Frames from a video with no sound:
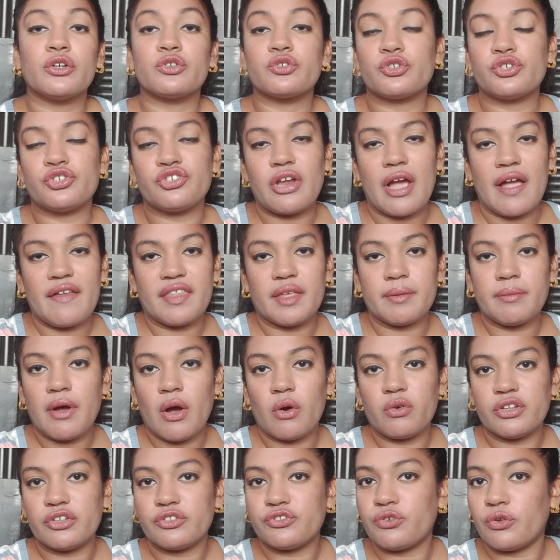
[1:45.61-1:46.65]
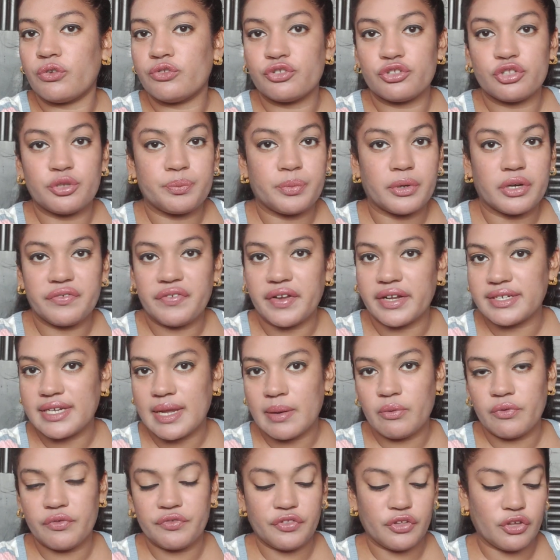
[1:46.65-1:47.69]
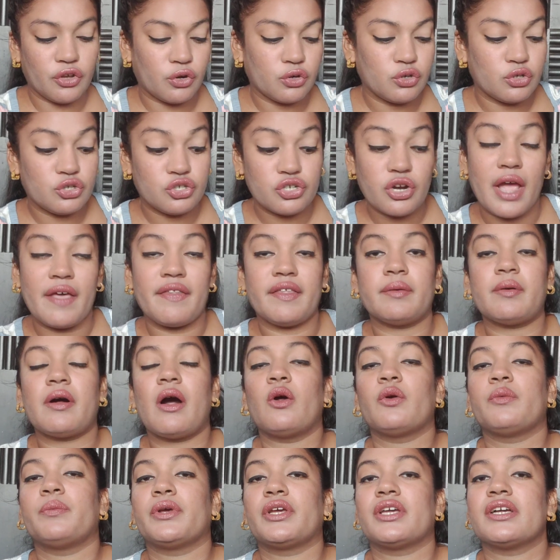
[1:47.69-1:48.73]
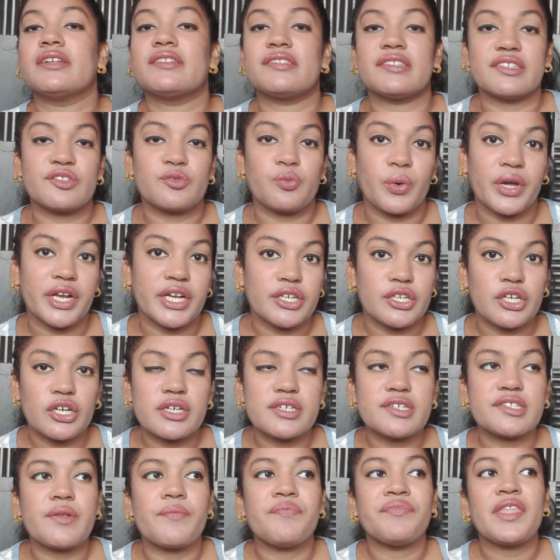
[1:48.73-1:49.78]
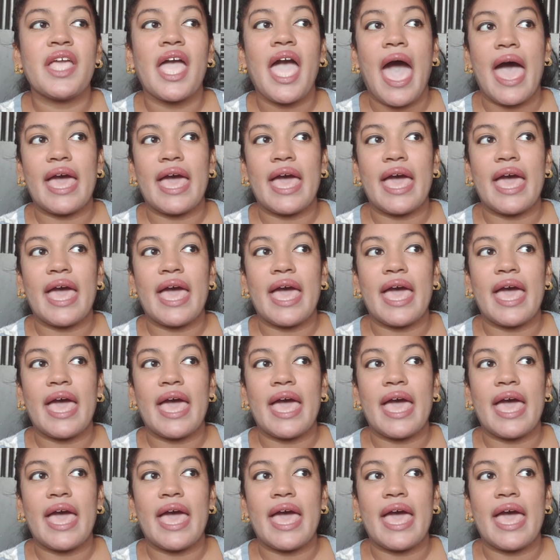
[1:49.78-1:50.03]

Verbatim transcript: to try them out it's also the perfect time of the year to try them out because it's winters and